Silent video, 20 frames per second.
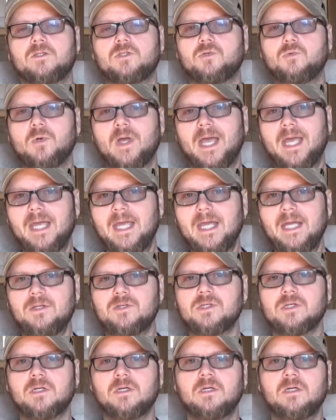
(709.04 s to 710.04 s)
to
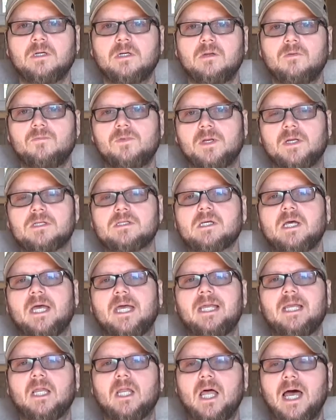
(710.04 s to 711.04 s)
age, then it's
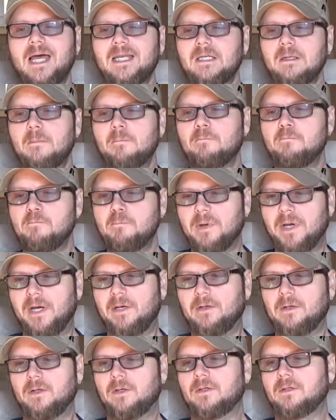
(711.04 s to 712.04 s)
a lot
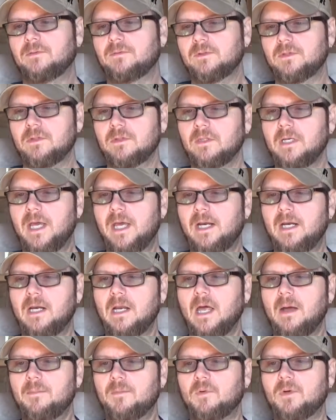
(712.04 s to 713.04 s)
better.
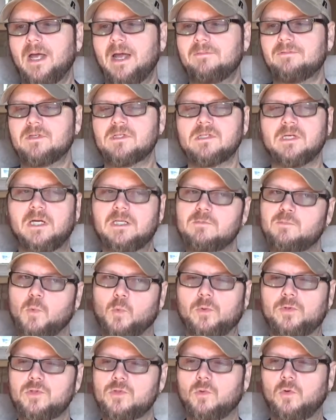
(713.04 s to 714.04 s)
And I'm going to have to say it's
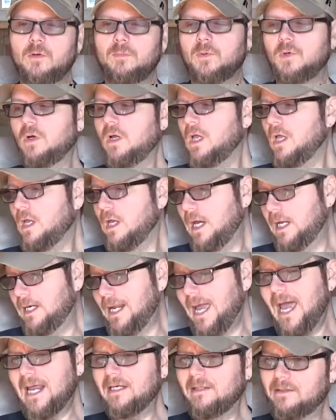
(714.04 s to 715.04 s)
more enjoyable.
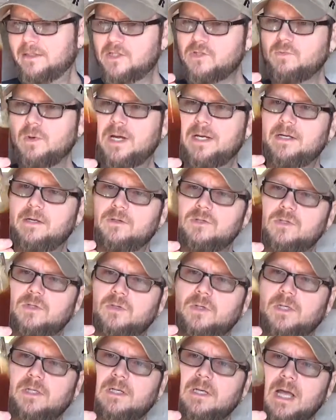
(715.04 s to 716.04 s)
And adding this right here
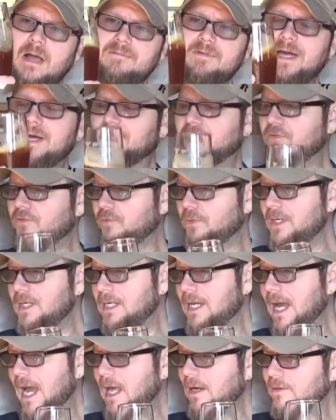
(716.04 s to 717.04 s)
to it, I've got 3
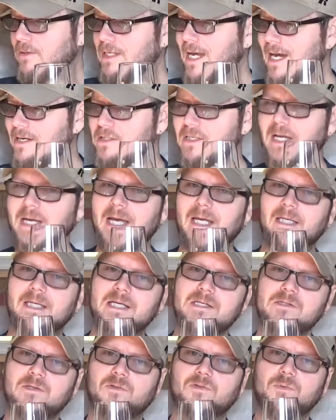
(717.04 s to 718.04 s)
gallons. Actually, I got
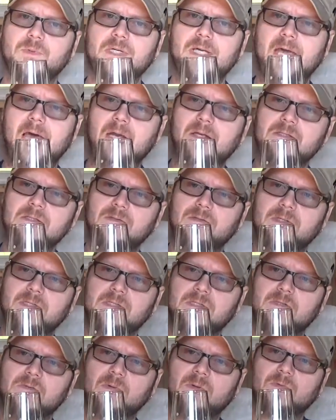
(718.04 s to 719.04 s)
less than 3 gallons of
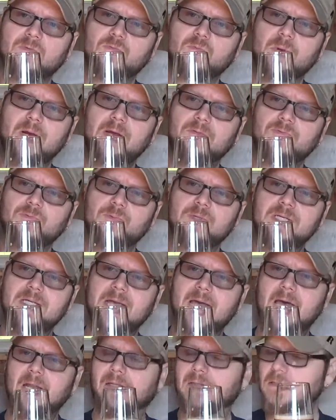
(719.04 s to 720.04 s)
this. It was around 3
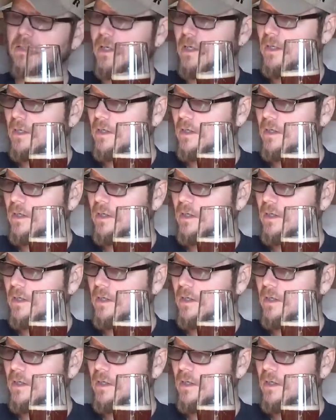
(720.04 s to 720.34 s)
gallons